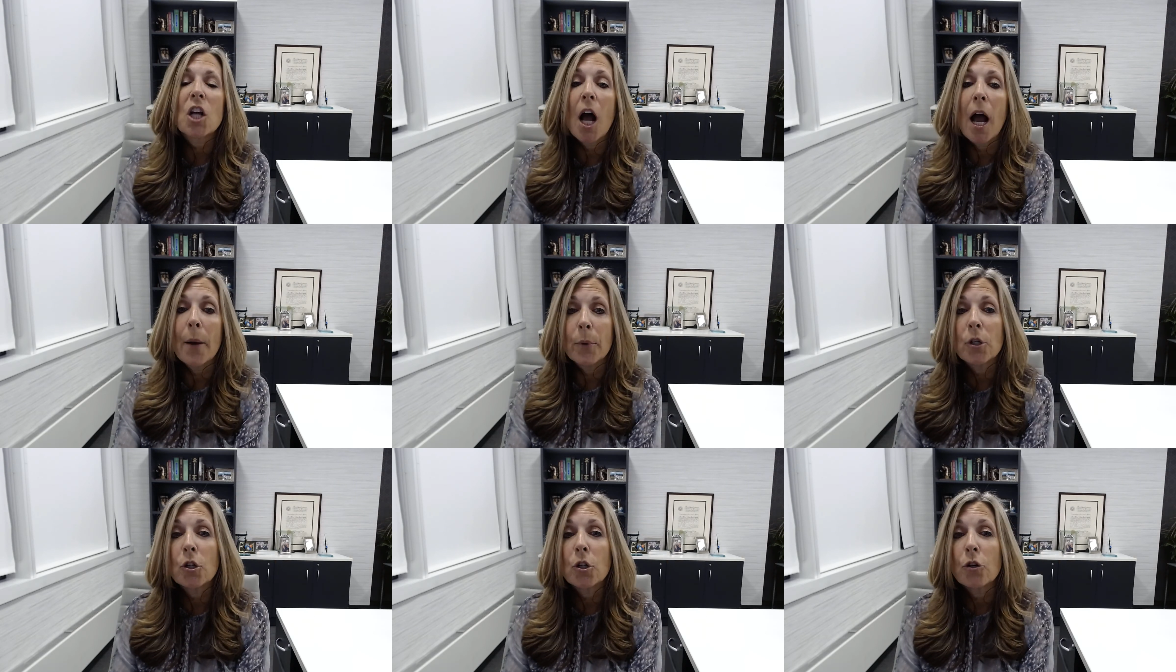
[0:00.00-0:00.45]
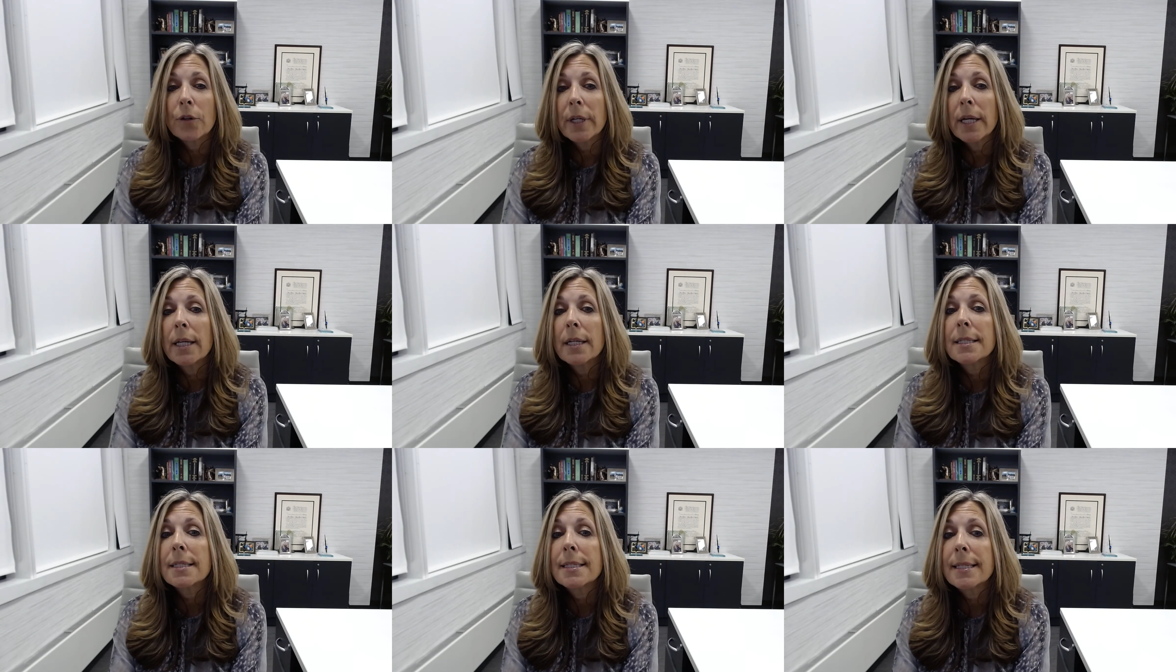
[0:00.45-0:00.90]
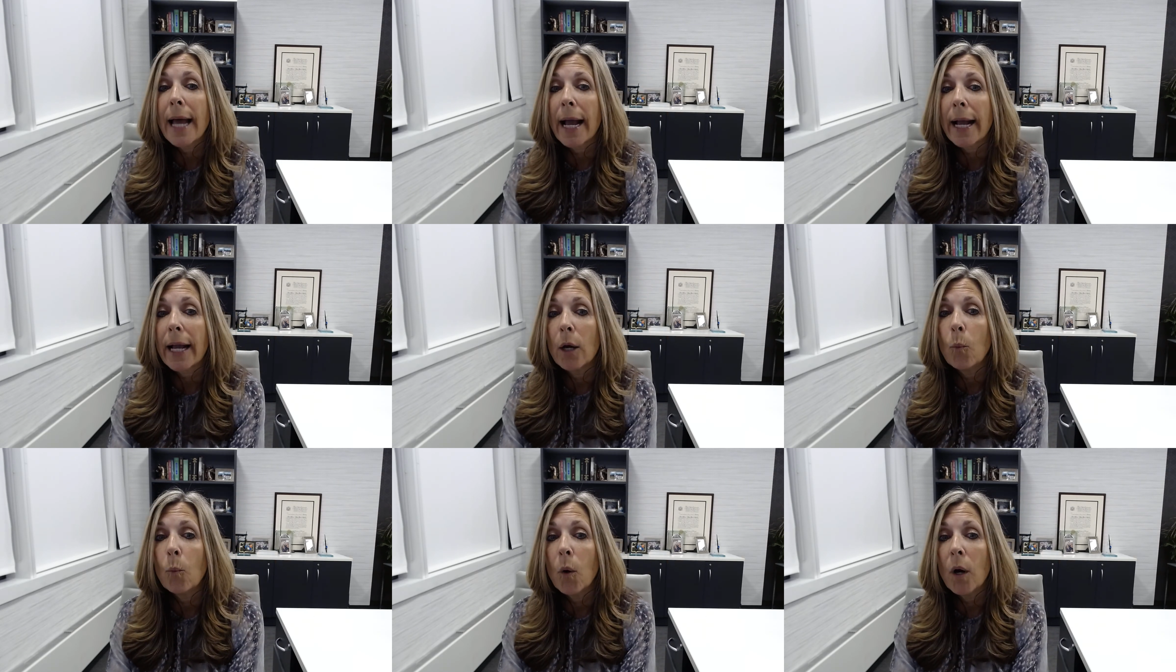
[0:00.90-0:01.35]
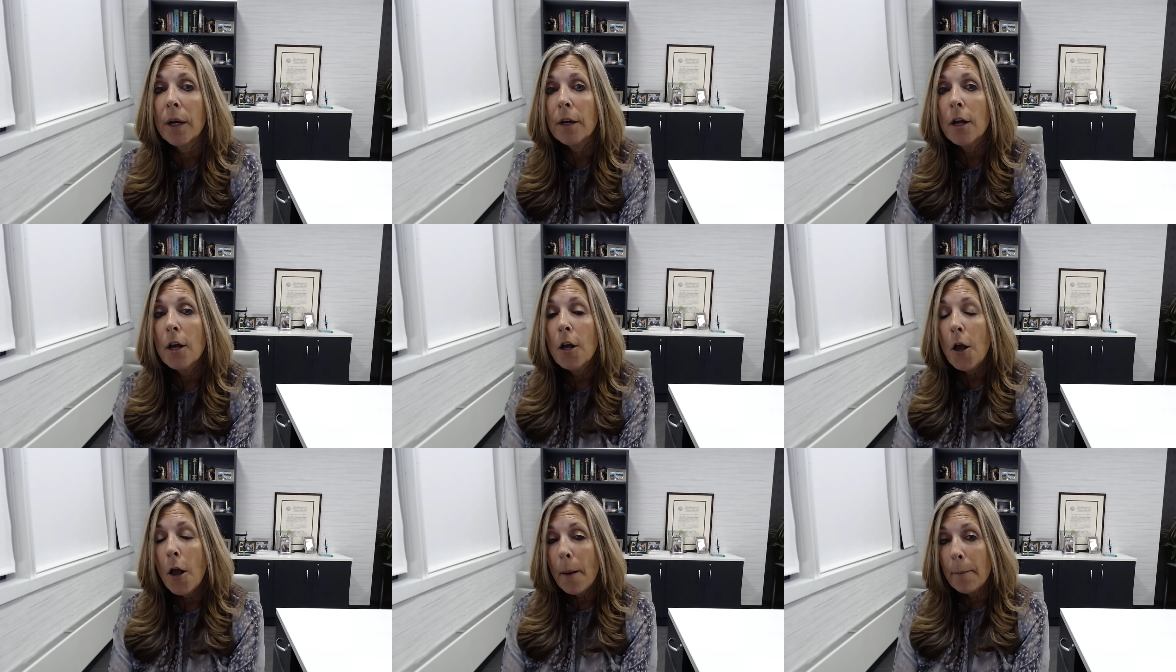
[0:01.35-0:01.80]
I would create a second one,
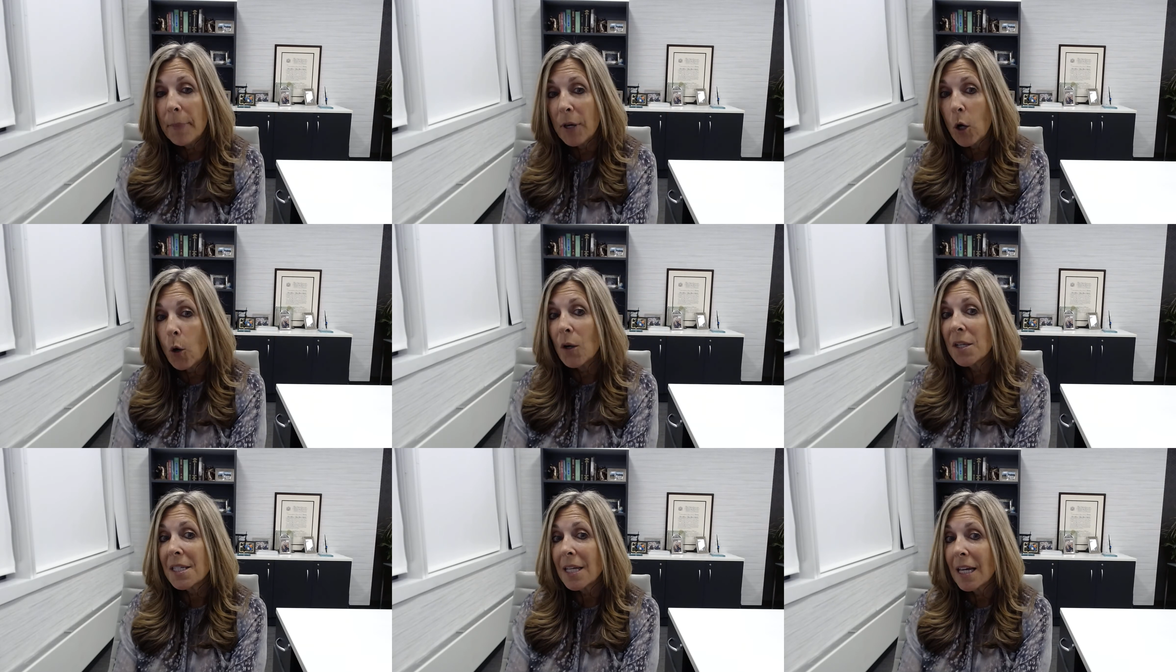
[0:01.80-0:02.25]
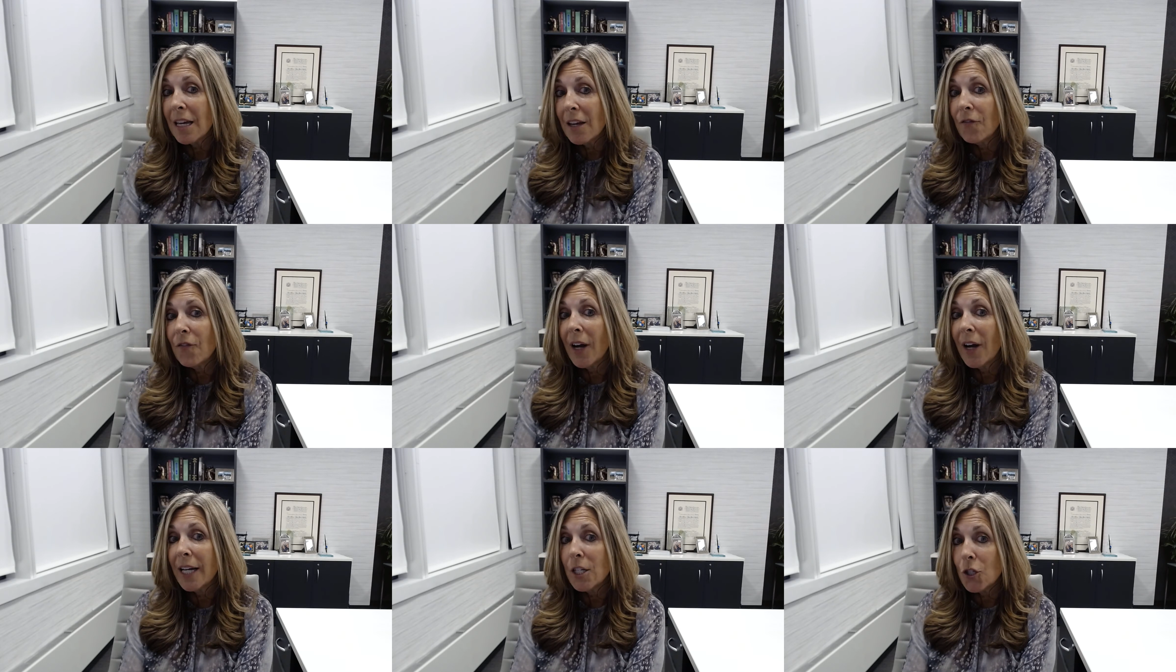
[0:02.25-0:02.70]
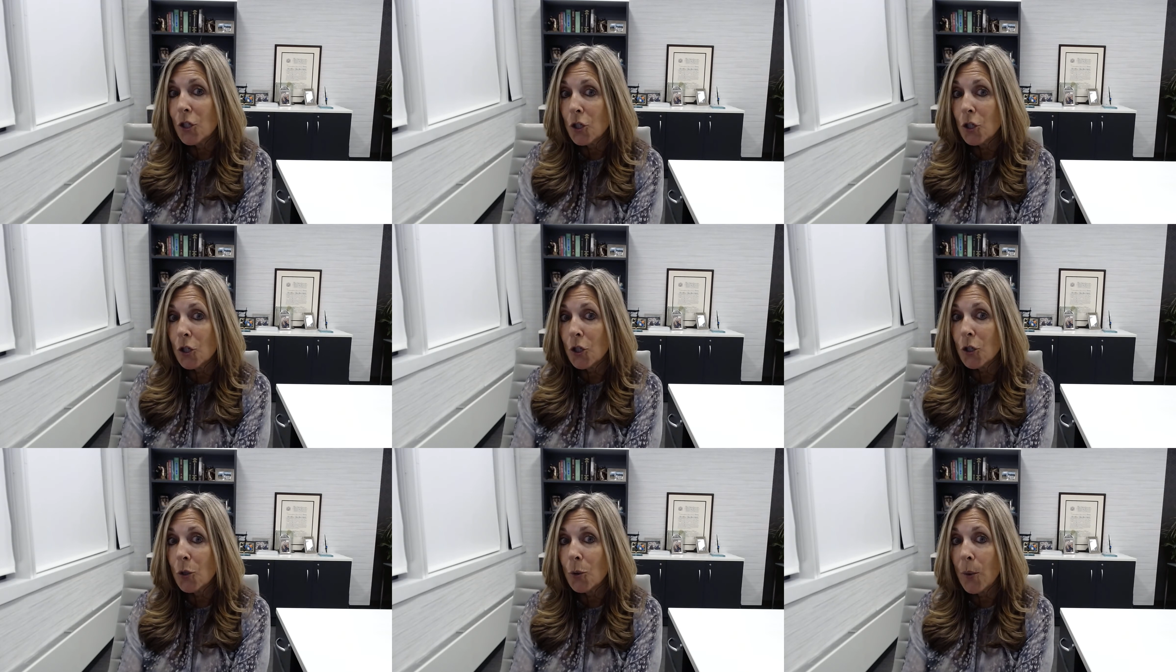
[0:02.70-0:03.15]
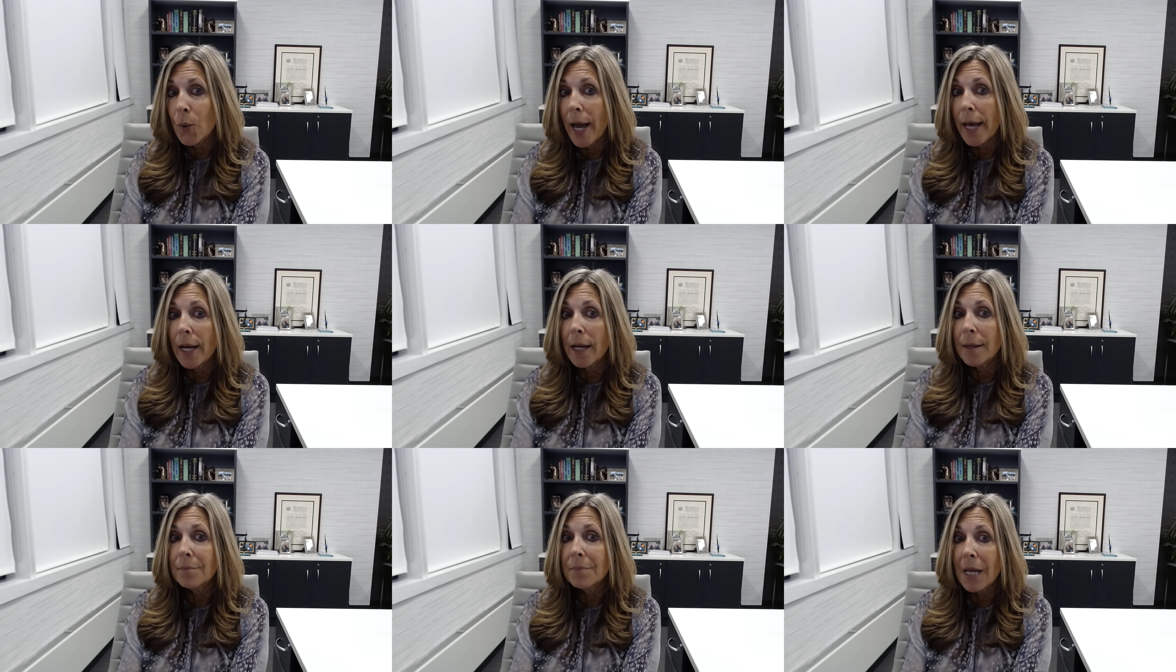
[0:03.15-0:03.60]
because if I do
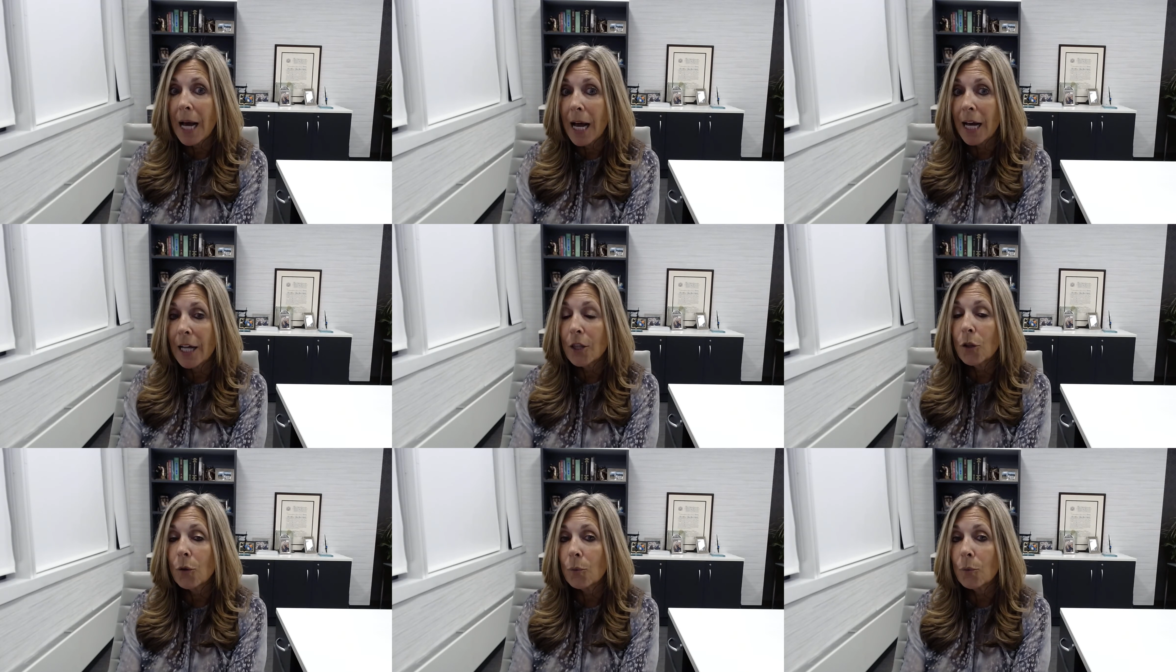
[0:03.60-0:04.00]
and I'm not